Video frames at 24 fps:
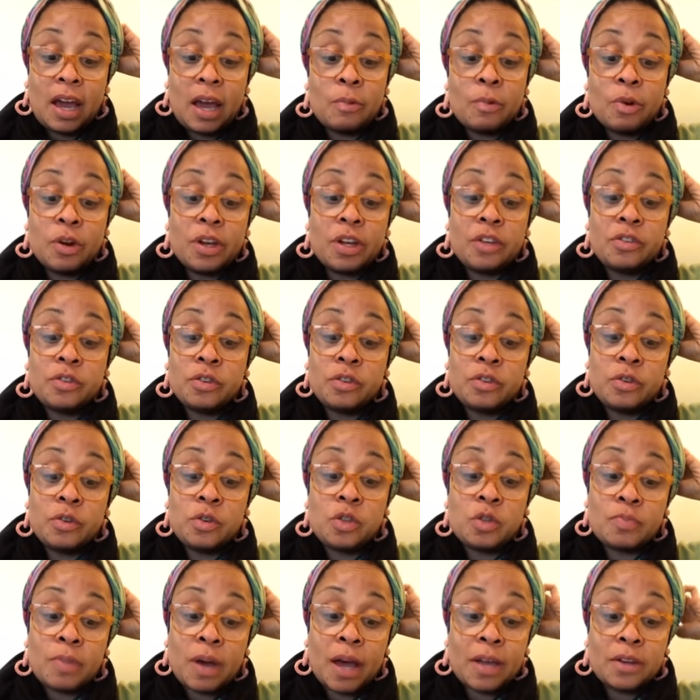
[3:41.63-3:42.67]
were
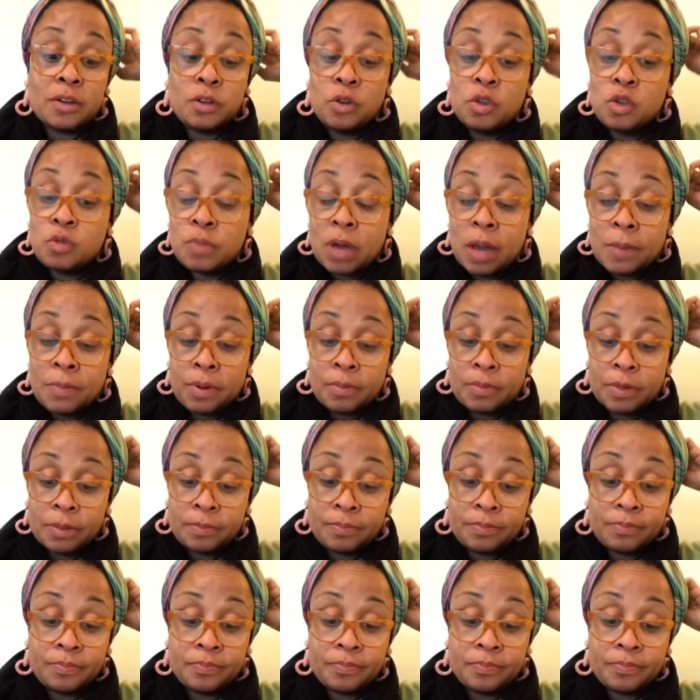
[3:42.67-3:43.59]
introduced by a newspaperman.